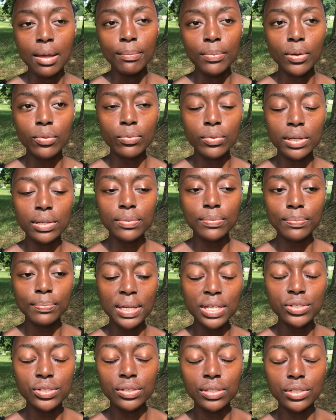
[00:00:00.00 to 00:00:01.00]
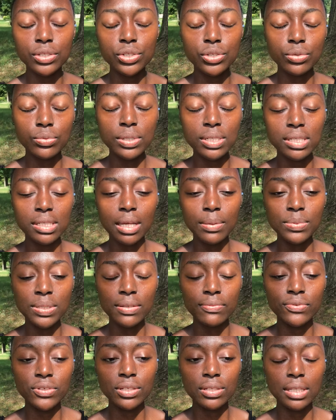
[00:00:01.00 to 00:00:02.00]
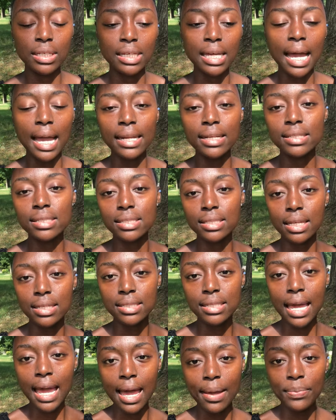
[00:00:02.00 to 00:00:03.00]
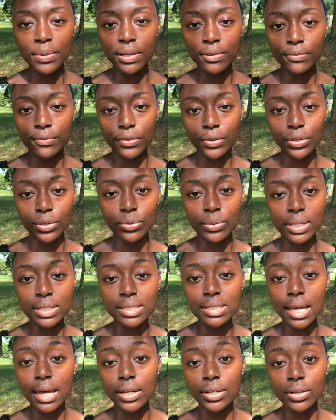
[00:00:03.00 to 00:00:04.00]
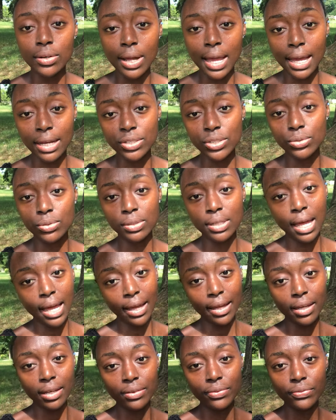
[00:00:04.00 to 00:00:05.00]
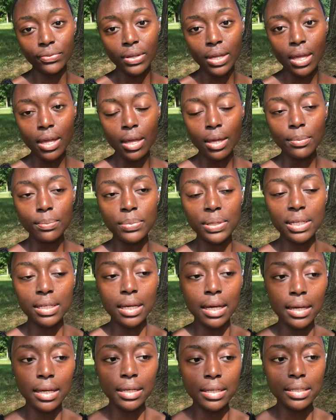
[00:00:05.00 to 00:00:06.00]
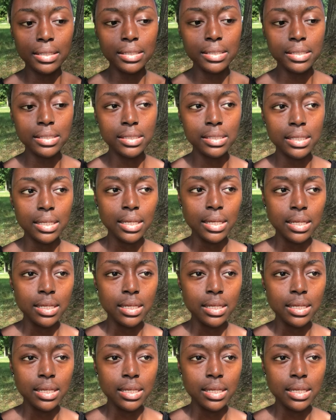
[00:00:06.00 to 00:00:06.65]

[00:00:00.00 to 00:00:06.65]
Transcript: but make sure that you're receptive to the guidance that's happening for you inside of your actual life. Because